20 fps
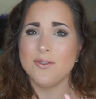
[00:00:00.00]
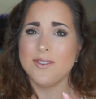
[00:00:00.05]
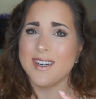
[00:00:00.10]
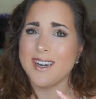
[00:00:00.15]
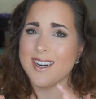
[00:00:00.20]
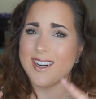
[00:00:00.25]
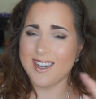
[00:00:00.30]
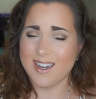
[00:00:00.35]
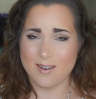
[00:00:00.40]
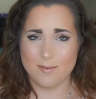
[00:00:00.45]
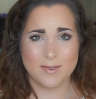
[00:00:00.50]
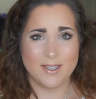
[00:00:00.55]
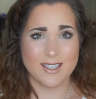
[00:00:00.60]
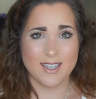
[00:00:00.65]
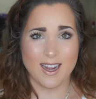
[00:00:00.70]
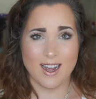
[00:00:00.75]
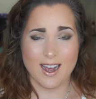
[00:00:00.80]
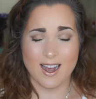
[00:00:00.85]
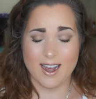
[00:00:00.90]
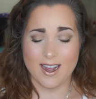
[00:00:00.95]
When it
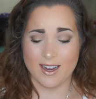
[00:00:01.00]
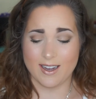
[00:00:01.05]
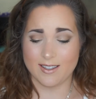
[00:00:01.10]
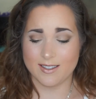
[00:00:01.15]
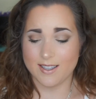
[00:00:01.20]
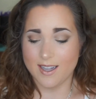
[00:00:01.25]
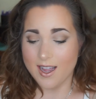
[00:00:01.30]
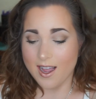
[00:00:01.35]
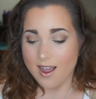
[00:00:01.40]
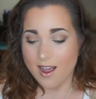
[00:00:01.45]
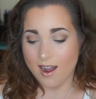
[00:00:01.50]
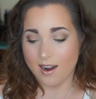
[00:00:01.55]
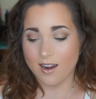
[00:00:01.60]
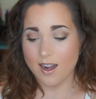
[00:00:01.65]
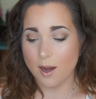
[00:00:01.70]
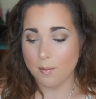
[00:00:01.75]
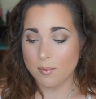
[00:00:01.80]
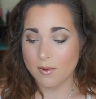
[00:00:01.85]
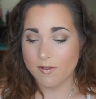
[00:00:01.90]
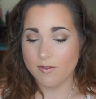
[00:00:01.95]
comes to eyes, a
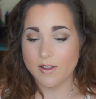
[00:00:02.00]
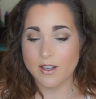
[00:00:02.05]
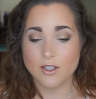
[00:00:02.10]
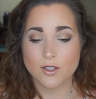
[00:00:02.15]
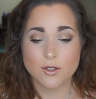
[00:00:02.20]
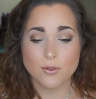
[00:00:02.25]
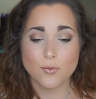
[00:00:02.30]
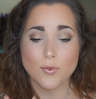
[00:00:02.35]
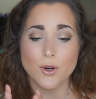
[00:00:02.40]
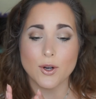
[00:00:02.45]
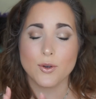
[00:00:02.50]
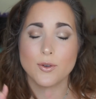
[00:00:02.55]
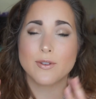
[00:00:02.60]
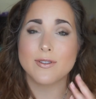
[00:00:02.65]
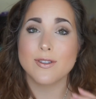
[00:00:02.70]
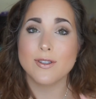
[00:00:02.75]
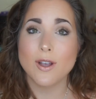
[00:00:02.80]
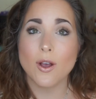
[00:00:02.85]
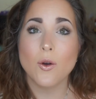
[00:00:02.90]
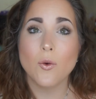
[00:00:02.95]
couple of these will work
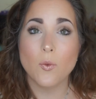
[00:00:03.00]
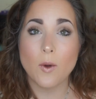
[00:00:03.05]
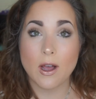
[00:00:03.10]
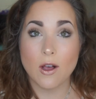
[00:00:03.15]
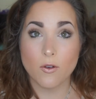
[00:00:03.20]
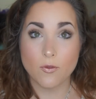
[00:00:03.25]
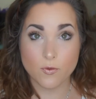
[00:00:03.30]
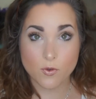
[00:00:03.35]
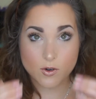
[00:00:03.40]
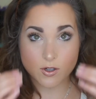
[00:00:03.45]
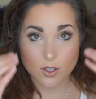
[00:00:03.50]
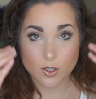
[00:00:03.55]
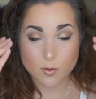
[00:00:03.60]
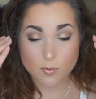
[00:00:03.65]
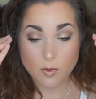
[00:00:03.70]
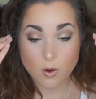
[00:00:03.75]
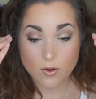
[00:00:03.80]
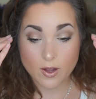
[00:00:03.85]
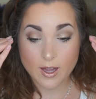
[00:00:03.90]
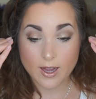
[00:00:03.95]
so well for
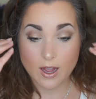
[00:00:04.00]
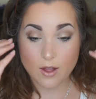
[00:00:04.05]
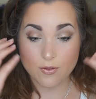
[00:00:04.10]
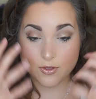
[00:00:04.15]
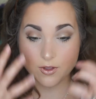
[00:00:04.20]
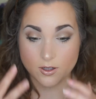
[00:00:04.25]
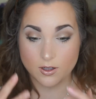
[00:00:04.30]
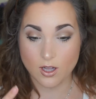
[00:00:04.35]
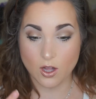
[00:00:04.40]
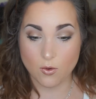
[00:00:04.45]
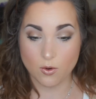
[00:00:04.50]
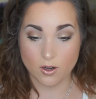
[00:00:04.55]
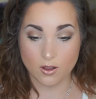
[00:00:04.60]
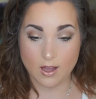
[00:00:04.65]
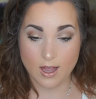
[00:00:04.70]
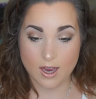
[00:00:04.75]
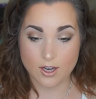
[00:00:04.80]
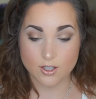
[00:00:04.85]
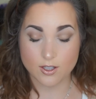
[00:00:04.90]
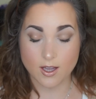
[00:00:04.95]
smoking out the
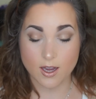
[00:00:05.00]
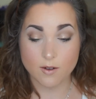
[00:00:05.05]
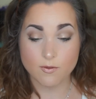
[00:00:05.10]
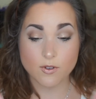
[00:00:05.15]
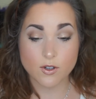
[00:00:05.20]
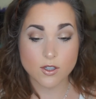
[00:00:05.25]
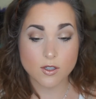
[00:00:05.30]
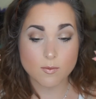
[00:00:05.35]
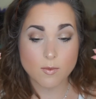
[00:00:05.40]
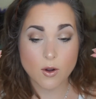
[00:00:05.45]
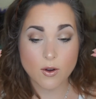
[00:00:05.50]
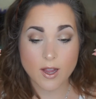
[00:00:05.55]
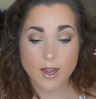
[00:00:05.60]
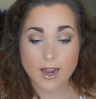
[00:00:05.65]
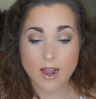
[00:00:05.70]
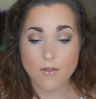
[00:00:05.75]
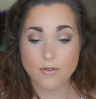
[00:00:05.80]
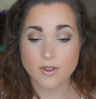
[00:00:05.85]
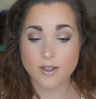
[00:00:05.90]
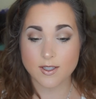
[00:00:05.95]
lower lash line, for
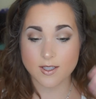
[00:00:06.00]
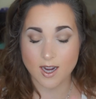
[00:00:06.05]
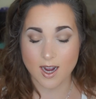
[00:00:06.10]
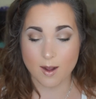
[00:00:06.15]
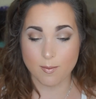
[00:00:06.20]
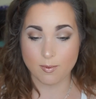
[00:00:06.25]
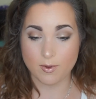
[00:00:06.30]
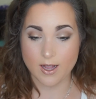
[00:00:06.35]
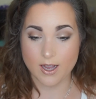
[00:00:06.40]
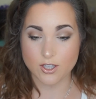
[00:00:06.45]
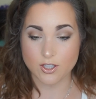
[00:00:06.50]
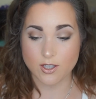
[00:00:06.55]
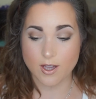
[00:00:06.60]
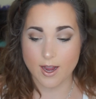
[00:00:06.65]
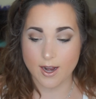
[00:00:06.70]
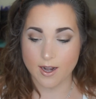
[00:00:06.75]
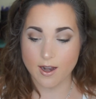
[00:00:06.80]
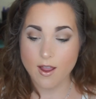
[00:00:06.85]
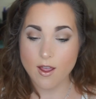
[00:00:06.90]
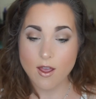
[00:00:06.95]
smoking out the top lash
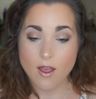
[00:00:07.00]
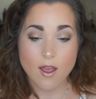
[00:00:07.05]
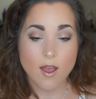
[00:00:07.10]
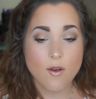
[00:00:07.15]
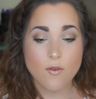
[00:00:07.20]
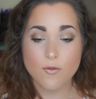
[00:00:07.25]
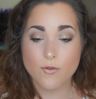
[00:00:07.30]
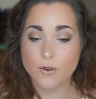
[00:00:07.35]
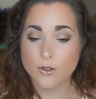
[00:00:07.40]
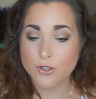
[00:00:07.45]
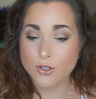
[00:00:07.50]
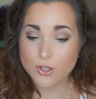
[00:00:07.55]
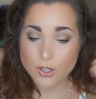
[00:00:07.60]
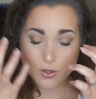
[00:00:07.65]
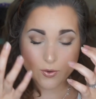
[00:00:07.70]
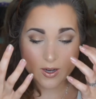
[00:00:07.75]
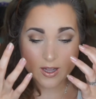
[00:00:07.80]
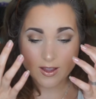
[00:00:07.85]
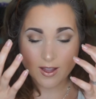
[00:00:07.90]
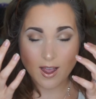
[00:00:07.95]
line, for
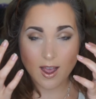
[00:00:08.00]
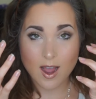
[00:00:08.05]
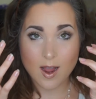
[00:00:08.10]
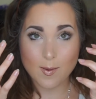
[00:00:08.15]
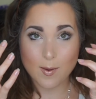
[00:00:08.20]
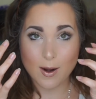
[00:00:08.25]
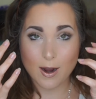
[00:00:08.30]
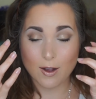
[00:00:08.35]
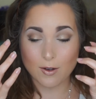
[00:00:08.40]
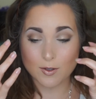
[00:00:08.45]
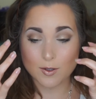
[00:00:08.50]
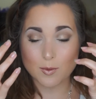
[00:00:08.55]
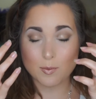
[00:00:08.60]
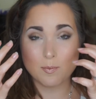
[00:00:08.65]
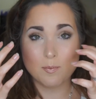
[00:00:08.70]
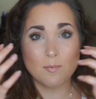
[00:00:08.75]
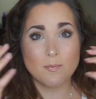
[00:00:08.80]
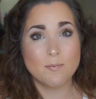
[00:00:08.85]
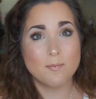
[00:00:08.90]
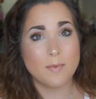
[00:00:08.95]
doing the
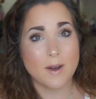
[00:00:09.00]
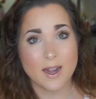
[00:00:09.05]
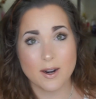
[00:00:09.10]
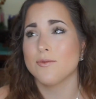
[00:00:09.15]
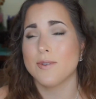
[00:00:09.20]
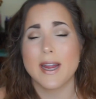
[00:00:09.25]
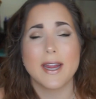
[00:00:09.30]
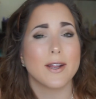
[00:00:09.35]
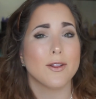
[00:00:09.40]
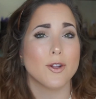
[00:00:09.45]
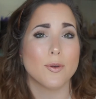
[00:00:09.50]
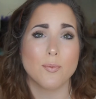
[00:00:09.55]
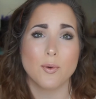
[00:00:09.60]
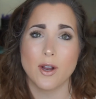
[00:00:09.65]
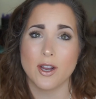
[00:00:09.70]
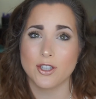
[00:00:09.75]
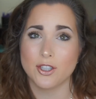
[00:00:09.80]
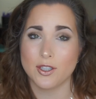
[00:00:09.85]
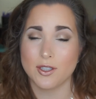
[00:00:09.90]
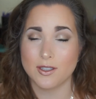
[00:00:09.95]
eyebrows, but regular
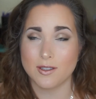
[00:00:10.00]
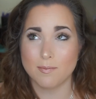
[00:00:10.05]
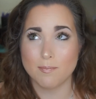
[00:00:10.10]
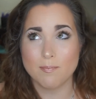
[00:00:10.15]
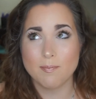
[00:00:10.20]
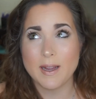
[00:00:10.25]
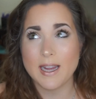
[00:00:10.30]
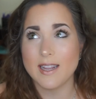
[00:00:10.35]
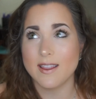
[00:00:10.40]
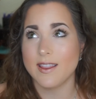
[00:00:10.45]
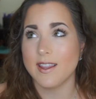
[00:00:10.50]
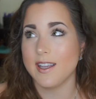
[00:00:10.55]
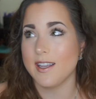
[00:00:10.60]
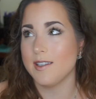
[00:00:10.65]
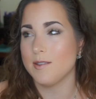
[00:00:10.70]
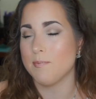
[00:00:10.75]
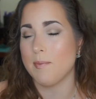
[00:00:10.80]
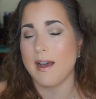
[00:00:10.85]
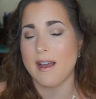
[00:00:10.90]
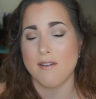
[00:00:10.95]
brushes beat
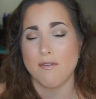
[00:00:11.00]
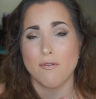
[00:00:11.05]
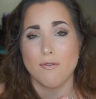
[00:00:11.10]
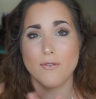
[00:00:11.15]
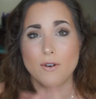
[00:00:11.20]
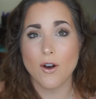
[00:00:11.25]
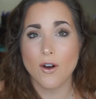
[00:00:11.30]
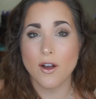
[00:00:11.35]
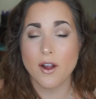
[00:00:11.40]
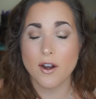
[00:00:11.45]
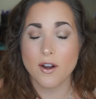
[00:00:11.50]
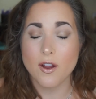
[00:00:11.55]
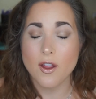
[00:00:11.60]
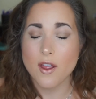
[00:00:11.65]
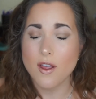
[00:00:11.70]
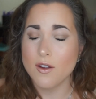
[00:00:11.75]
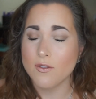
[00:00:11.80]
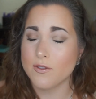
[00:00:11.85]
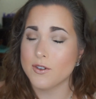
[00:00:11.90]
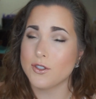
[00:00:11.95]
these by far
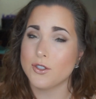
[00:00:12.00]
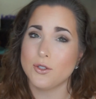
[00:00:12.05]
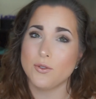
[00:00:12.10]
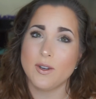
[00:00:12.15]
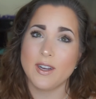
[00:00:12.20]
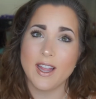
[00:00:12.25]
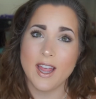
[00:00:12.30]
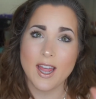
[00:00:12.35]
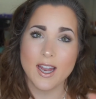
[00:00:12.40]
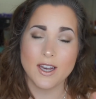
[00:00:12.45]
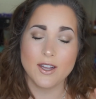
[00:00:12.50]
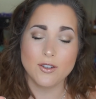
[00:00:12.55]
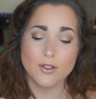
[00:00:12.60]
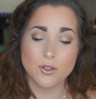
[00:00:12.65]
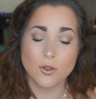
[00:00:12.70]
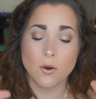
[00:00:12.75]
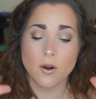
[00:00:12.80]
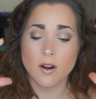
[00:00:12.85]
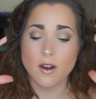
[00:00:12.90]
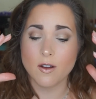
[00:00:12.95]
for doing any
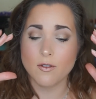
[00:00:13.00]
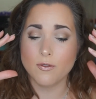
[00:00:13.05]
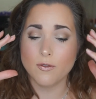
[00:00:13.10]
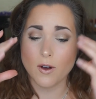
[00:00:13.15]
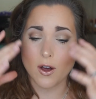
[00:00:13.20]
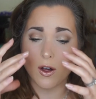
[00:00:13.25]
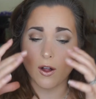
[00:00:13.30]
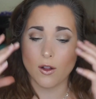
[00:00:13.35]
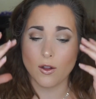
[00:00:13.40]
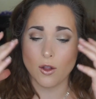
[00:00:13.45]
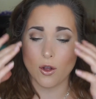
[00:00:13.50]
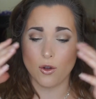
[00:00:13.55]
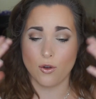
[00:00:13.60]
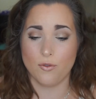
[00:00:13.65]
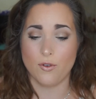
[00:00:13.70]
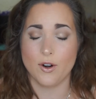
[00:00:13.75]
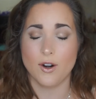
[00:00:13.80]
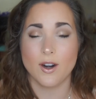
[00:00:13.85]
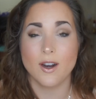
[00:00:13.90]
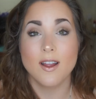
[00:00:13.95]
sort of
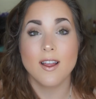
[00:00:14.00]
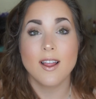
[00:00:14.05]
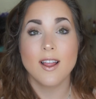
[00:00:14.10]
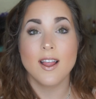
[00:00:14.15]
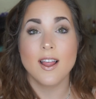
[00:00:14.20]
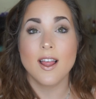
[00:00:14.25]
all-over